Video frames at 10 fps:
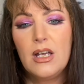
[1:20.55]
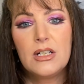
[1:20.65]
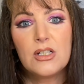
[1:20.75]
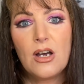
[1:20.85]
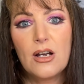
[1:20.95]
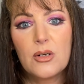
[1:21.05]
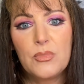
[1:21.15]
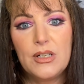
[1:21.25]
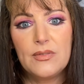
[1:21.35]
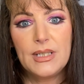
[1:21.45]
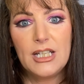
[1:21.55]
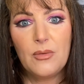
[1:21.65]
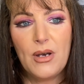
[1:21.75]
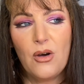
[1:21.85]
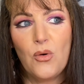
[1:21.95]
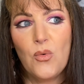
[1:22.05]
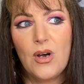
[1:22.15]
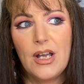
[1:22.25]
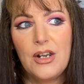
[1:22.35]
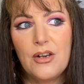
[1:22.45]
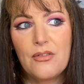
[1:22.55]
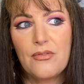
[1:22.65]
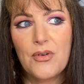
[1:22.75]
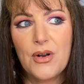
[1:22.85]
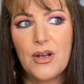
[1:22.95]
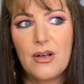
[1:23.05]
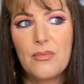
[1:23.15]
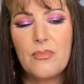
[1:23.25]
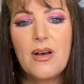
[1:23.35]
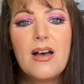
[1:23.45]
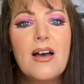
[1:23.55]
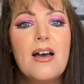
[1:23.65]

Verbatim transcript: talk briefly about one from